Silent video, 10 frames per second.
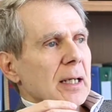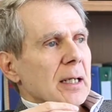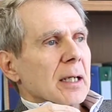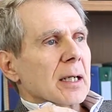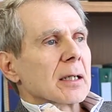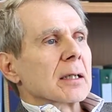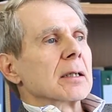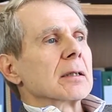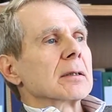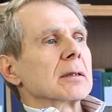uh, uh,
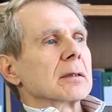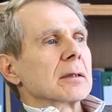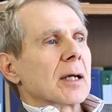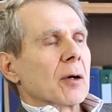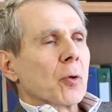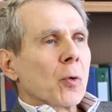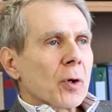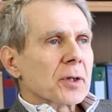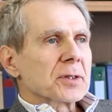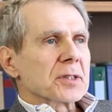how
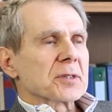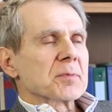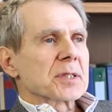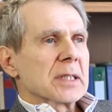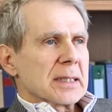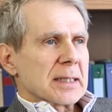organisms and